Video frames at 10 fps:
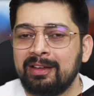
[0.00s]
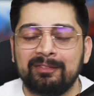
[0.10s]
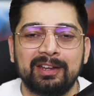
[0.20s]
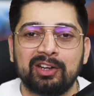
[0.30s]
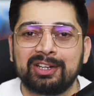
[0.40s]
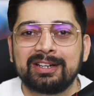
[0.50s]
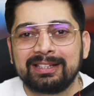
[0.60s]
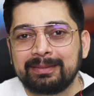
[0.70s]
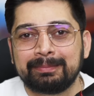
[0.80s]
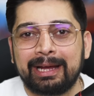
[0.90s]
We return
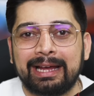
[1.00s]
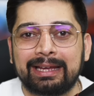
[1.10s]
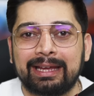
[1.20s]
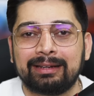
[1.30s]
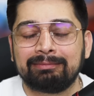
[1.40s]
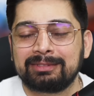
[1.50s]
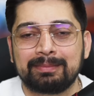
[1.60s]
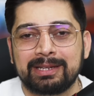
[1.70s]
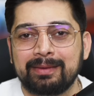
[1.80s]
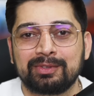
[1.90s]
them back and
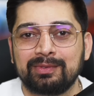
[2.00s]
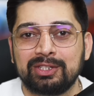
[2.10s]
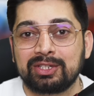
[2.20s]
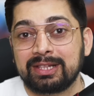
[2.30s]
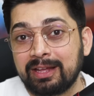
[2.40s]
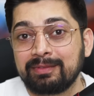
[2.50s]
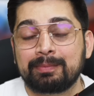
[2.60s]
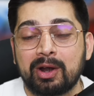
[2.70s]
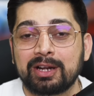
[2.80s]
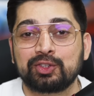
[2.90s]
sometimes we just love the
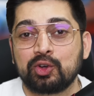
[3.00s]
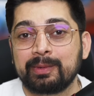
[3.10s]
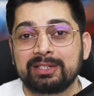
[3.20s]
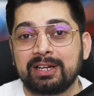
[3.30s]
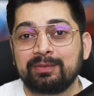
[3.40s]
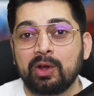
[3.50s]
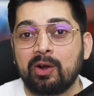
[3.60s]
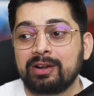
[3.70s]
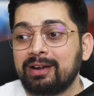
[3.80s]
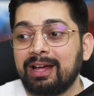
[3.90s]
product so much that we
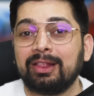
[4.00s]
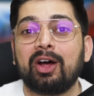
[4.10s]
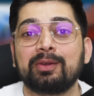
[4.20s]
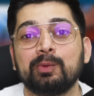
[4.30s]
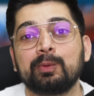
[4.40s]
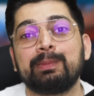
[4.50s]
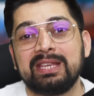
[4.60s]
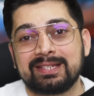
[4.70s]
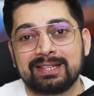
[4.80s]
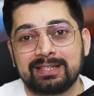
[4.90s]
order a lot more
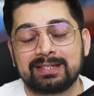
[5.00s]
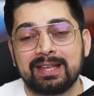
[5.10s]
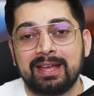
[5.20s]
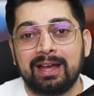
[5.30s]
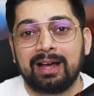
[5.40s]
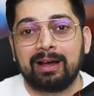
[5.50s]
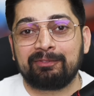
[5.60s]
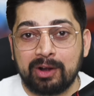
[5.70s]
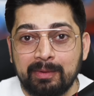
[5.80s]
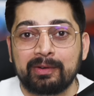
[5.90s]
pieces uh,
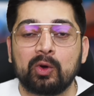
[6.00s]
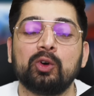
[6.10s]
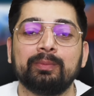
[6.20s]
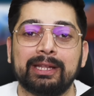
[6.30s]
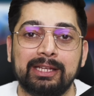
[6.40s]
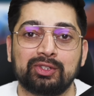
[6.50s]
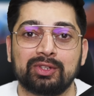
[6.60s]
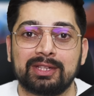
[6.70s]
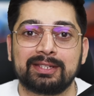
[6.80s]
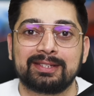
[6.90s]
from our own money. So
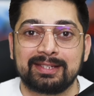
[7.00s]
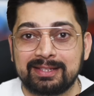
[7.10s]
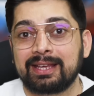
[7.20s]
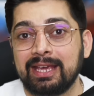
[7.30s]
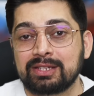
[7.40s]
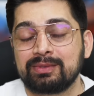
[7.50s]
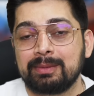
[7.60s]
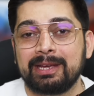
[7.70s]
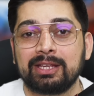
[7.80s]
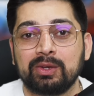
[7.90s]
this is the case with the
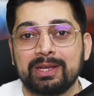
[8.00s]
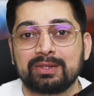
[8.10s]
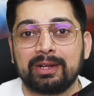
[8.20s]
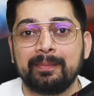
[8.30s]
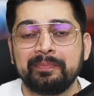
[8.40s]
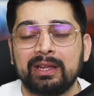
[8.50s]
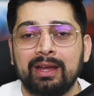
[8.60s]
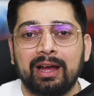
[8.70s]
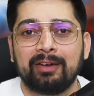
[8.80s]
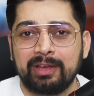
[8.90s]
BenQ as well.
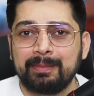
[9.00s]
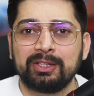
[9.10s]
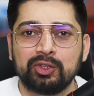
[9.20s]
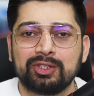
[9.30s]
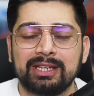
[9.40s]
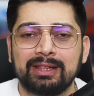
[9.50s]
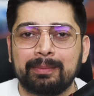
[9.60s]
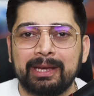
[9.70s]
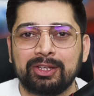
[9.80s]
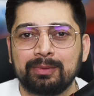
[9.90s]
Uh, we have been using the
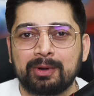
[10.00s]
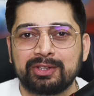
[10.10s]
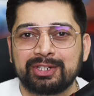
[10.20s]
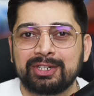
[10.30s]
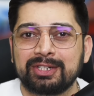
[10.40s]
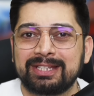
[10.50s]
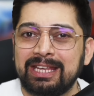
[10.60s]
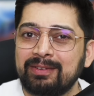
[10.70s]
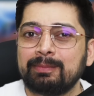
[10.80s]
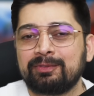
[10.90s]
BenQ projectors
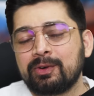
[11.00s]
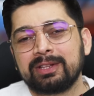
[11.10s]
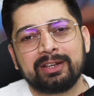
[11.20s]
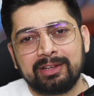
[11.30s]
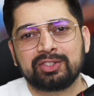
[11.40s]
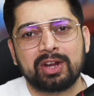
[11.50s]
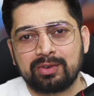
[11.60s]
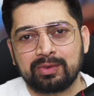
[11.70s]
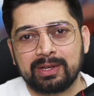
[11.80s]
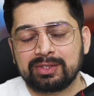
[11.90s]
even before they reached
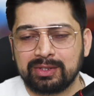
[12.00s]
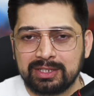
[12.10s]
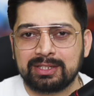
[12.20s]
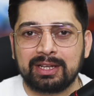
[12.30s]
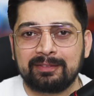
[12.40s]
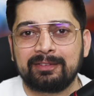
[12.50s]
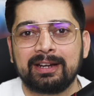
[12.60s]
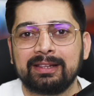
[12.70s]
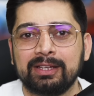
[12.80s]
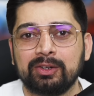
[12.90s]
out to us. So it's a
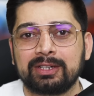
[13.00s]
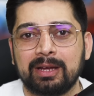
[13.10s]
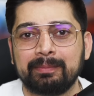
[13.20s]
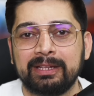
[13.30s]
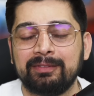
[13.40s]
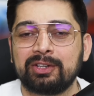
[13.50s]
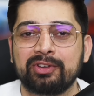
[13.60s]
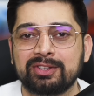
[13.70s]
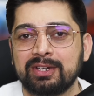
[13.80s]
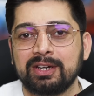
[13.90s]
fairly good company. We
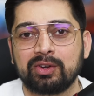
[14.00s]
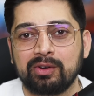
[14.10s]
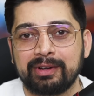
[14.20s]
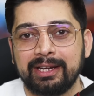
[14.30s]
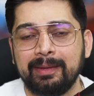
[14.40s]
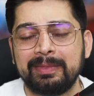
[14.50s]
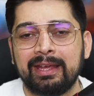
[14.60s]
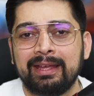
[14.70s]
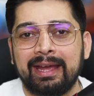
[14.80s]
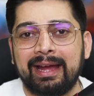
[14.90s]
trusted it already.
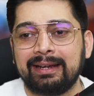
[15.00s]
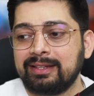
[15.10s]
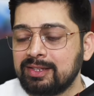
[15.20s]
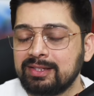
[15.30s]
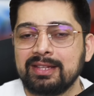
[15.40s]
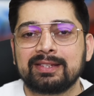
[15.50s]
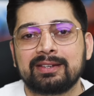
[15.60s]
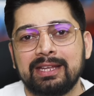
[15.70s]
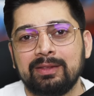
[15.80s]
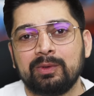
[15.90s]
And this is the
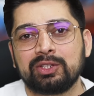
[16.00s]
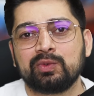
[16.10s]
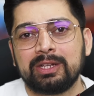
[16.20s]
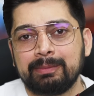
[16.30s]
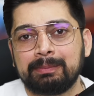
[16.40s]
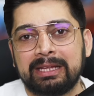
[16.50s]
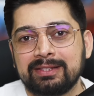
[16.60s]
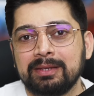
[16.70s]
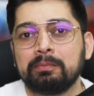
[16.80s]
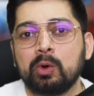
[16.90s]
screen which we'll be
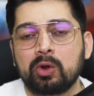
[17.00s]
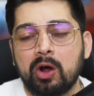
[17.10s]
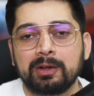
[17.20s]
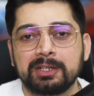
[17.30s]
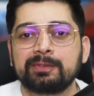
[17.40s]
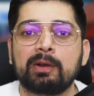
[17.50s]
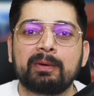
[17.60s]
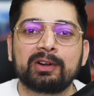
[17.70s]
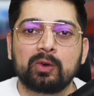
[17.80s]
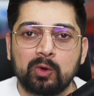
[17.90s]
placing more orders from
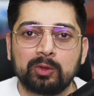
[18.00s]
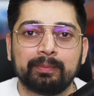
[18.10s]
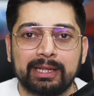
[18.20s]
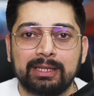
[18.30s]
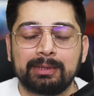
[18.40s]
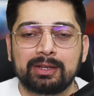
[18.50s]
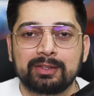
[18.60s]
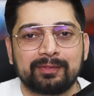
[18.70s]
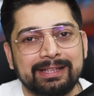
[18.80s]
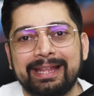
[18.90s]
our own money
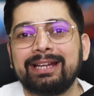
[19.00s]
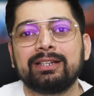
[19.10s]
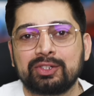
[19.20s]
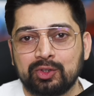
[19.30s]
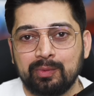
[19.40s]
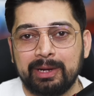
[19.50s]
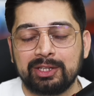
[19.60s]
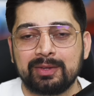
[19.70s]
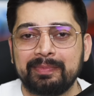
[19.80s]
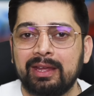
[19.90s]
because we liked it so
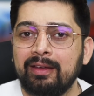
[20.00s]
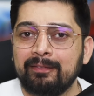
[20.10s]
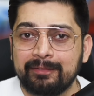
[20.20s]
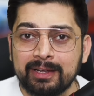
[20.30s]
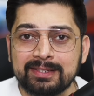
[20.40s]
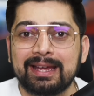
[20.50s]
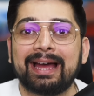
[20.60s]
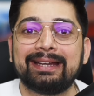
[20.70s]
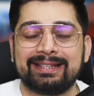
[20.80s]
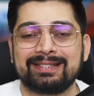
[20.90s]
much. First,
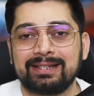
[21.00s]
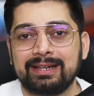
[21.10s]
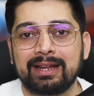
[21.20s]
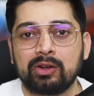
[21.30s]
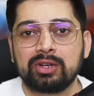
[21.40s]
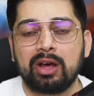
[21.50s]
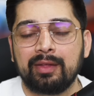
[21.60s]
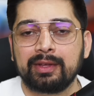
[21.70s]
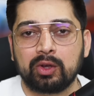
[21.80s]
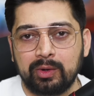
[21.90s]
I tested it out
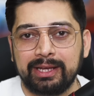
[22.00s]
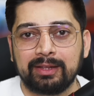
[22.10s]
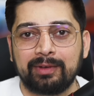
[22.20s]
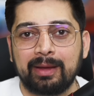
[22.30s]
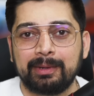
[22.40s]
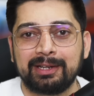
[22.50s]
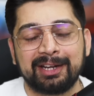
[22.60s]
on the coding environment. I